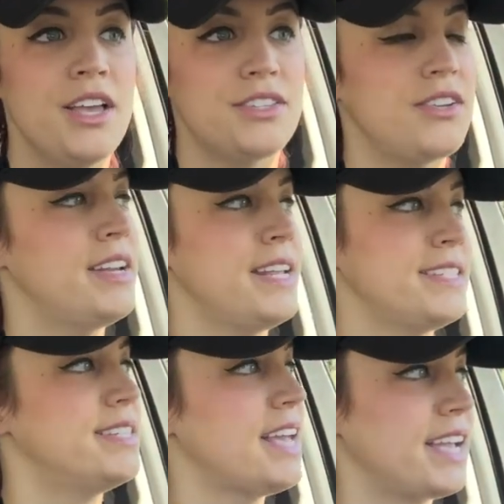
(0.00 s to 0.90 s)
So today's
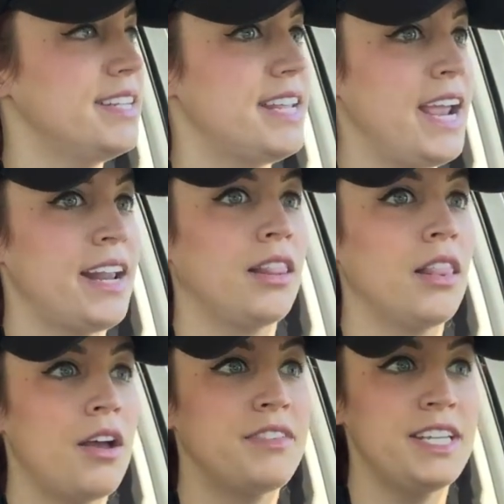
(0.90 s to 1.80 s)
the second day, and I
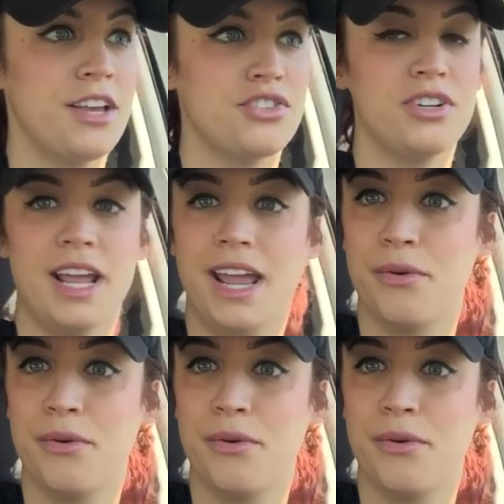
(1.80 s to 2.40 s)
loved it yesterday.